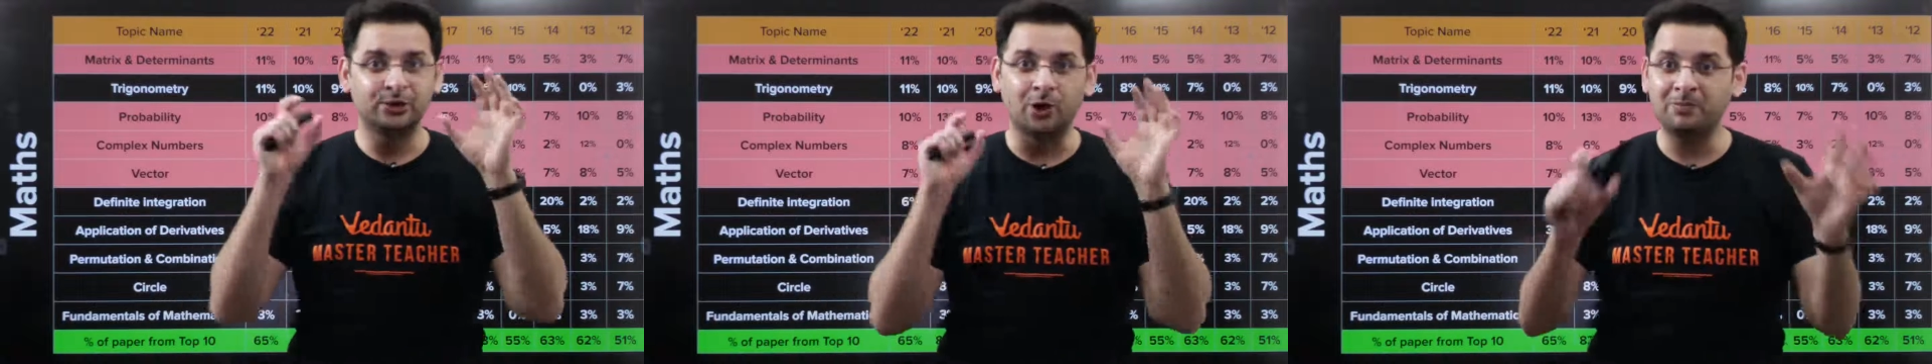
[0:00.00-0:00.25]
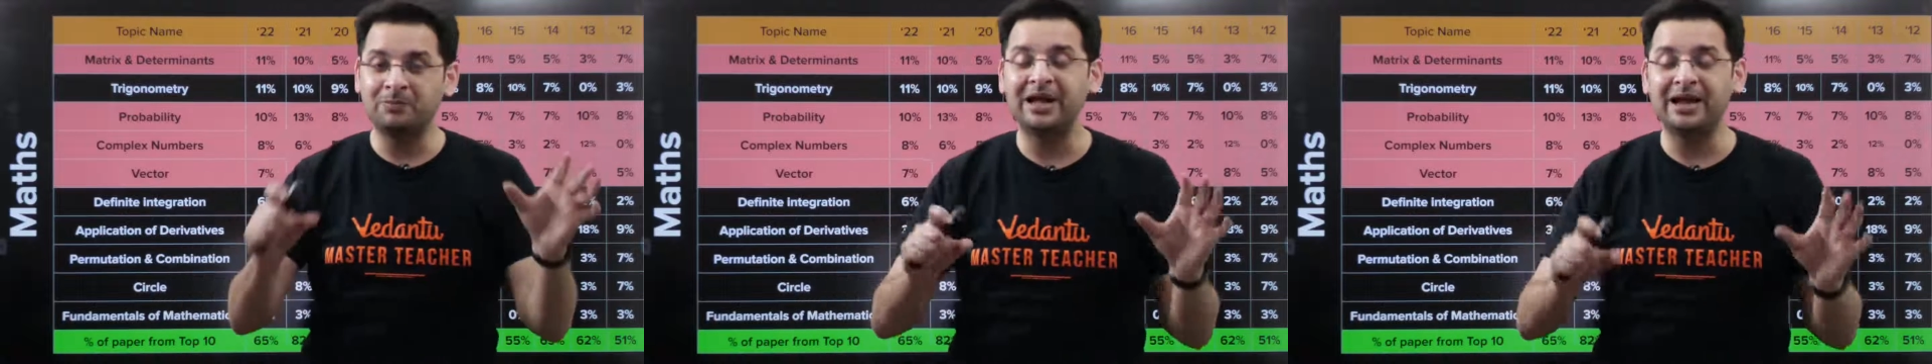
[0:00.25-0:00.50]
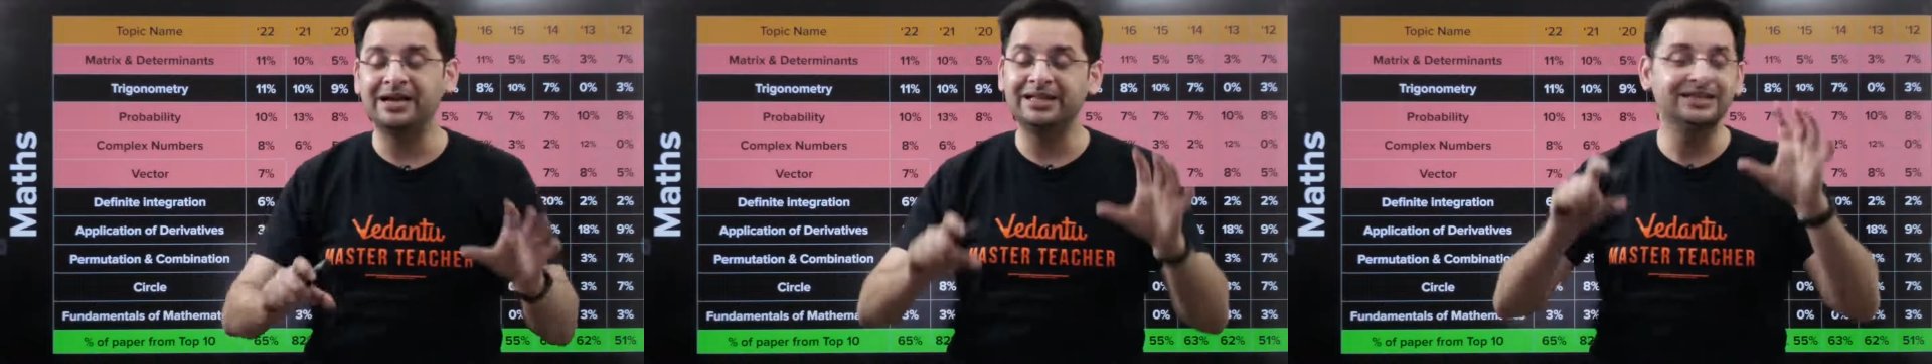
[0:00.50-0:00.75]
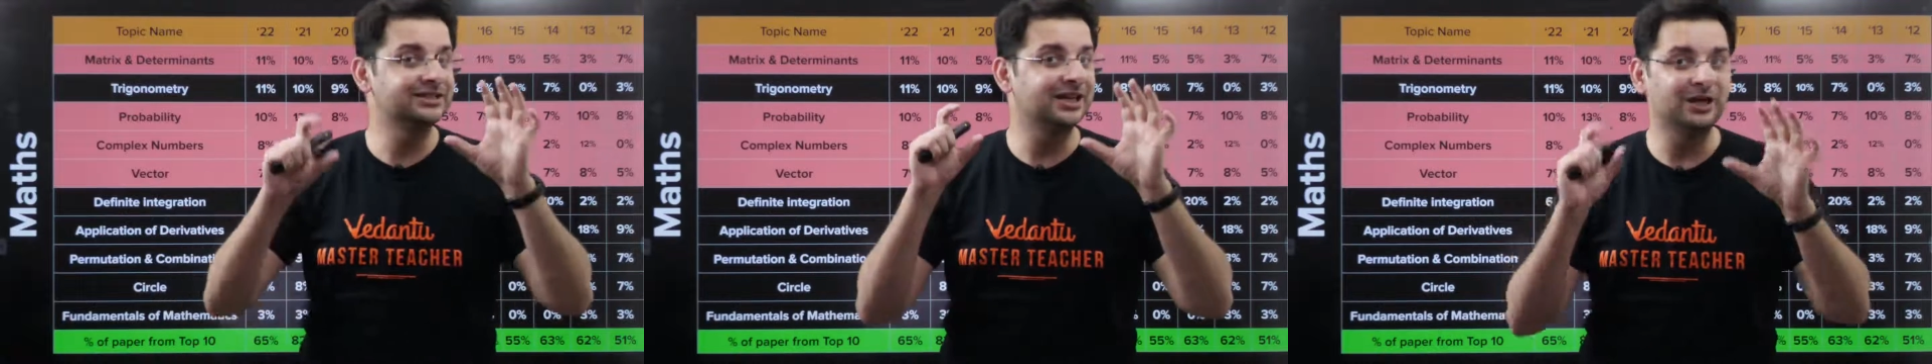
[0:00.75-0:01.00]
top
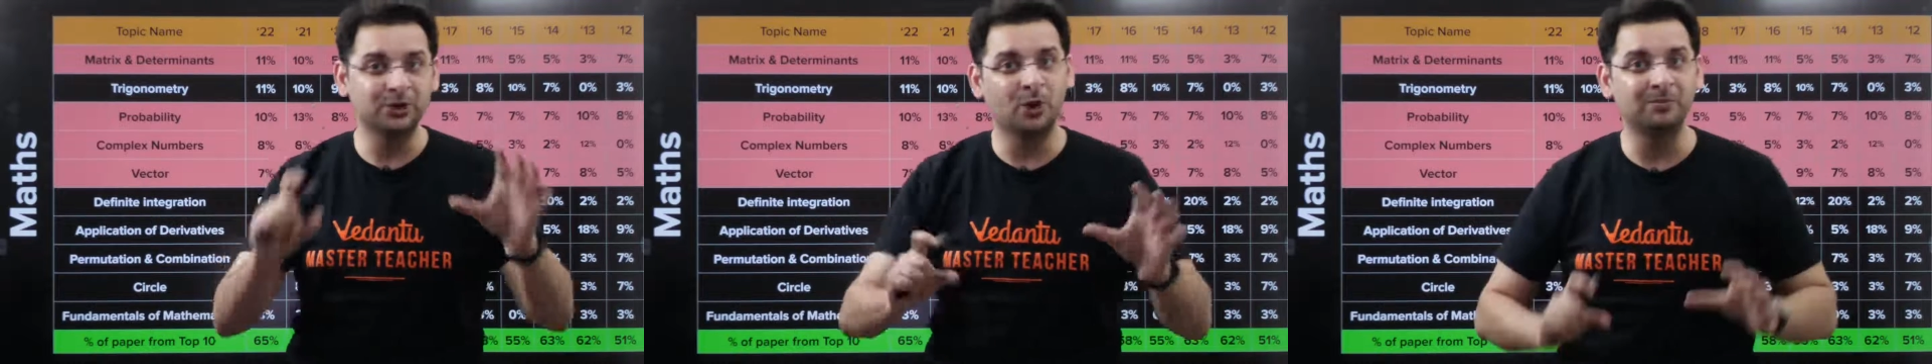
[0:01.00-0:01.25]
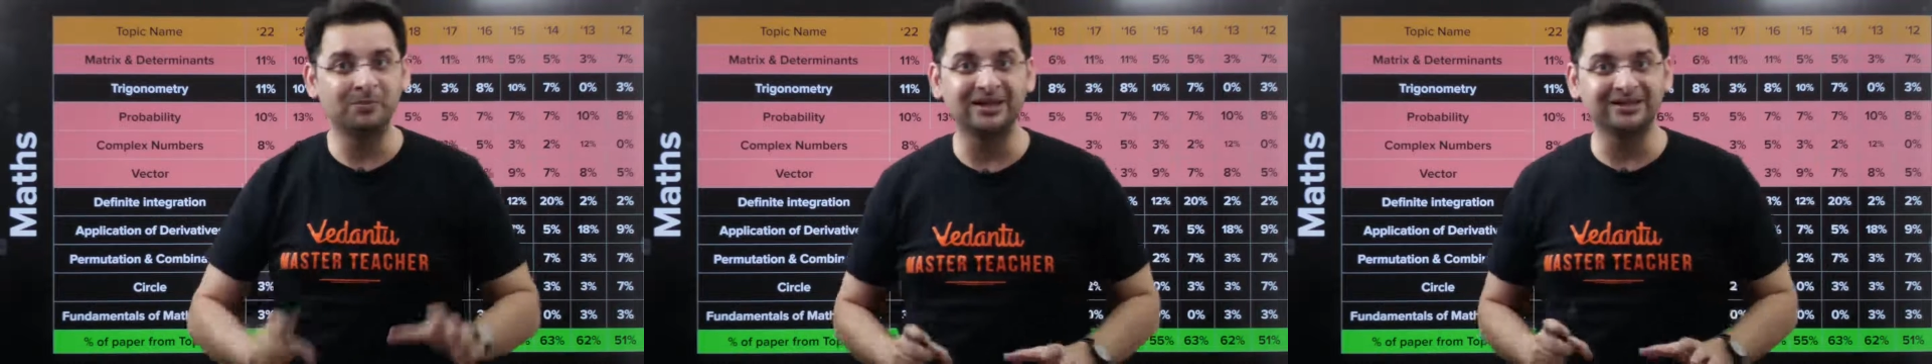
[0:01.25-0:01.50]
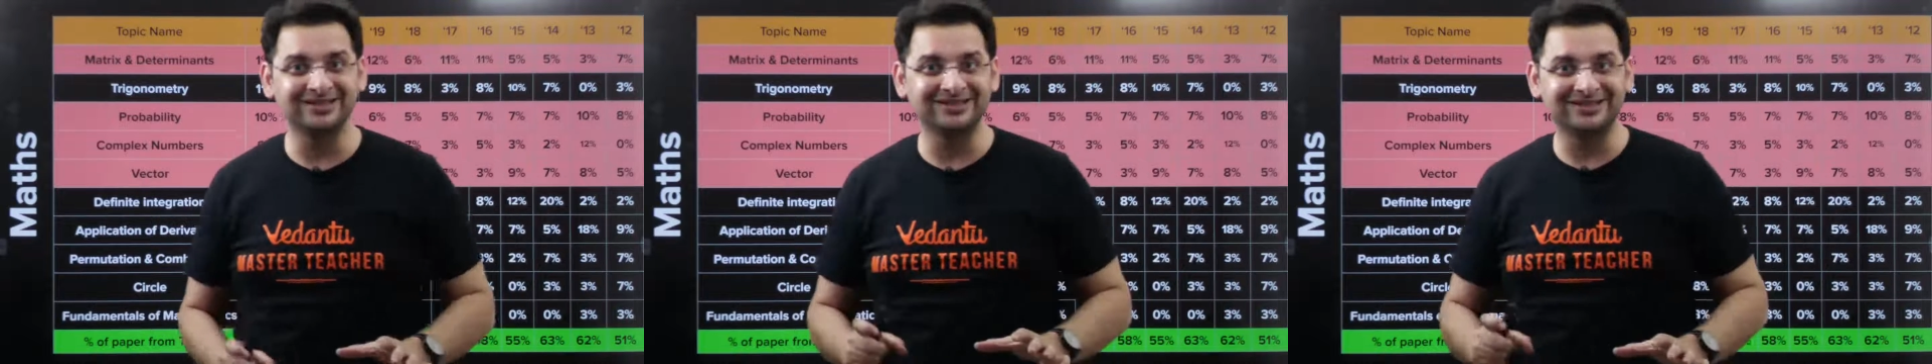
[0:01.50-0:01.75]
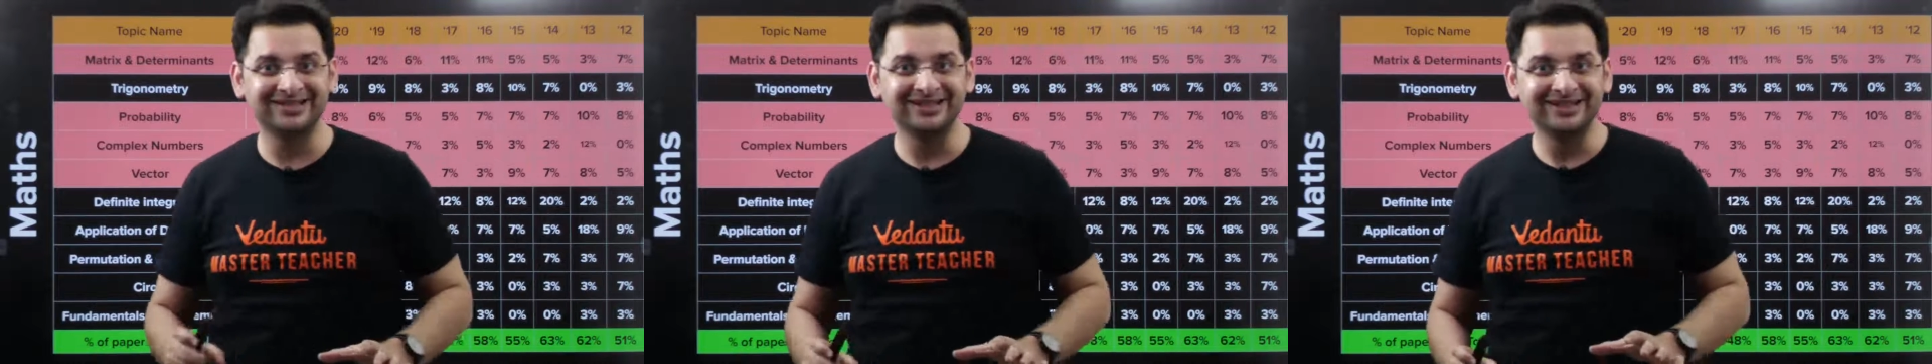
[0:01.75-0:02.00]
iits top
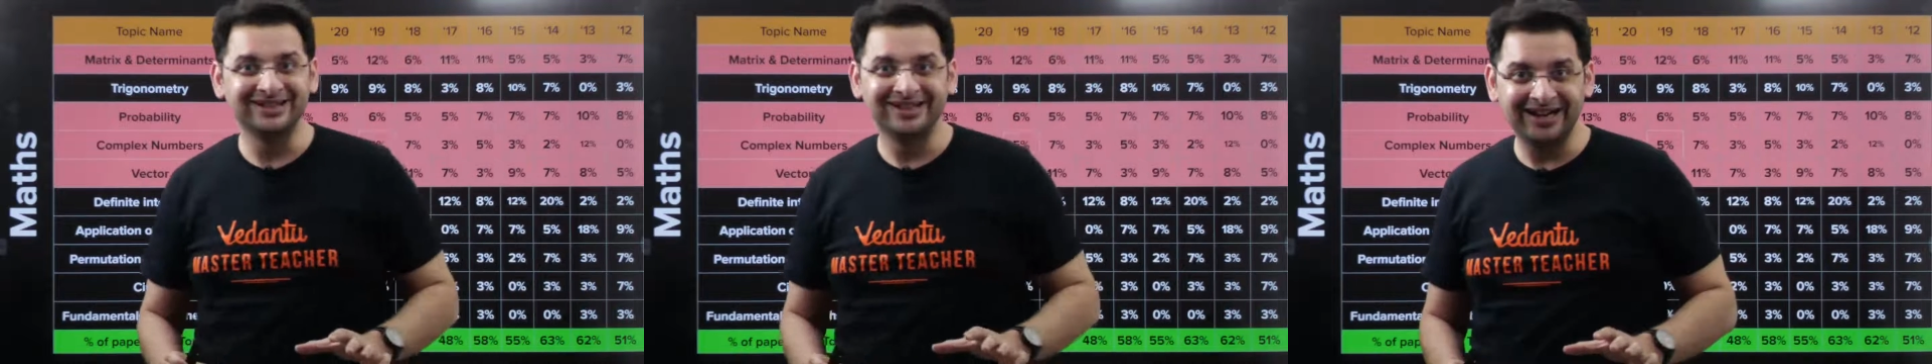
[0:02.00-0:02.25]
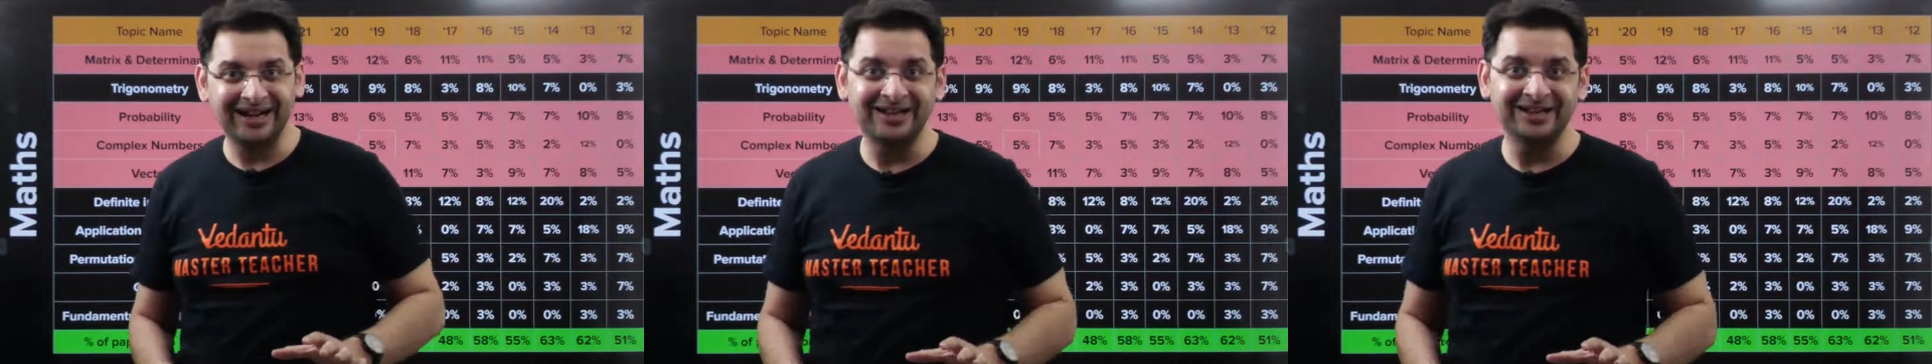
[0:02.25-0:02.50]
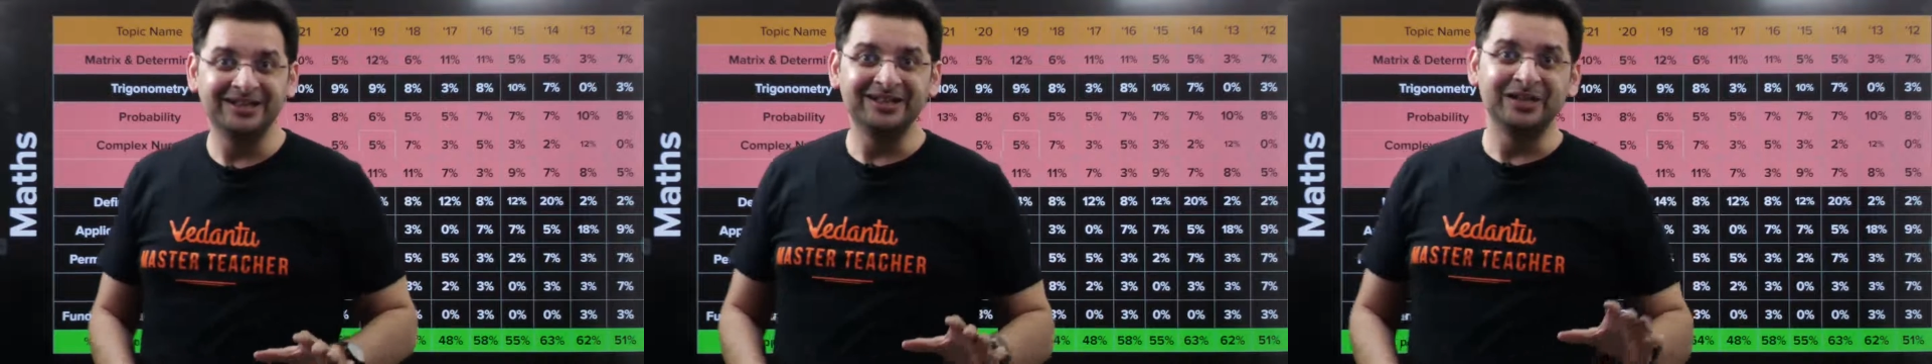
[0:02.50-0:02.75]
branches right